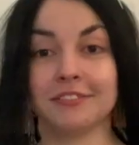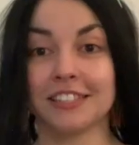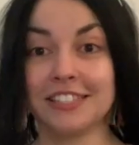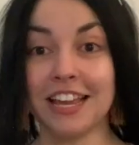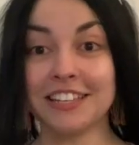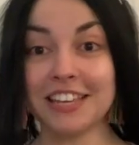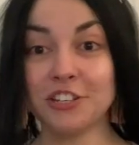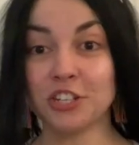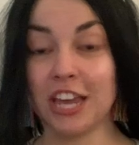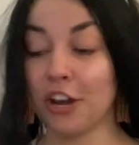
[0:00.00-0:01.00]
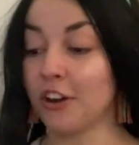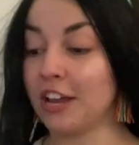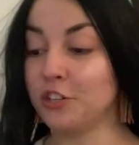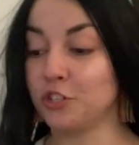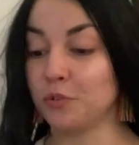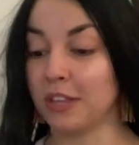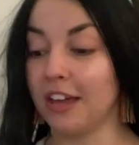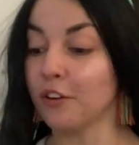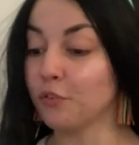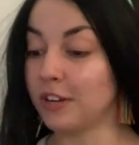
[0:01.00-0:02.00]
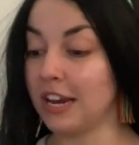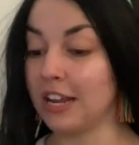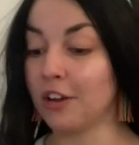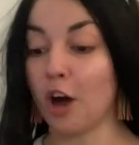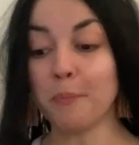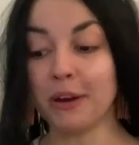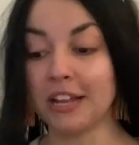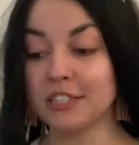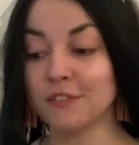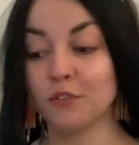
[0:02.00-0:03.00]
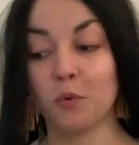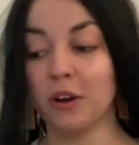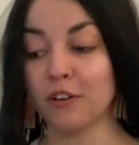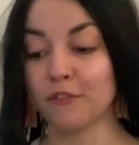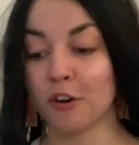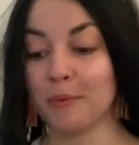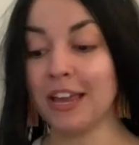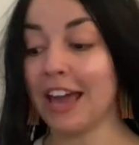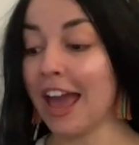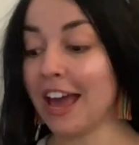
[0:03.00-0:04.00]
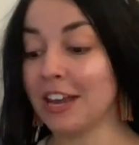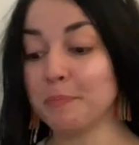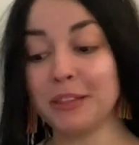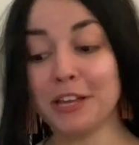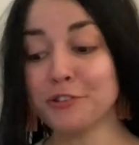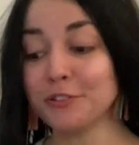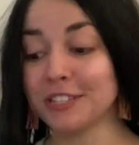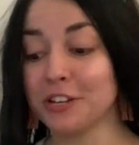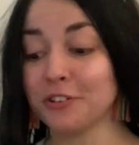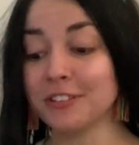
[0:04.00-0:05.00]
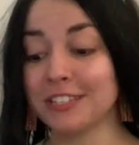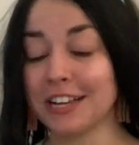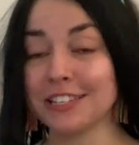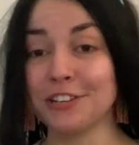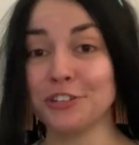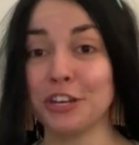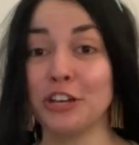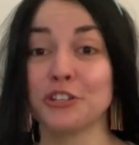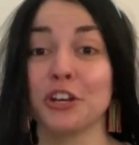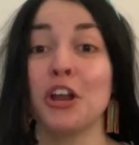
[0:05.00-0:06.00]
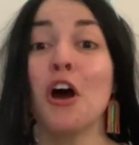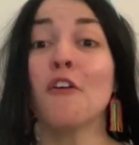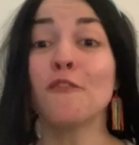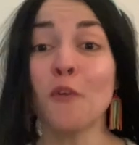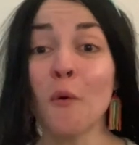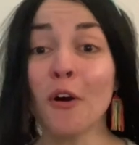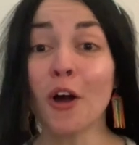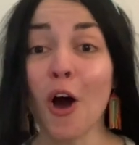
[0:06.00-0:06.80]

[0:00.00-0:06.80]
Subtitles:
Sex educator and doula creating comprehensive, queer affirming, and pleasure-centered sex education for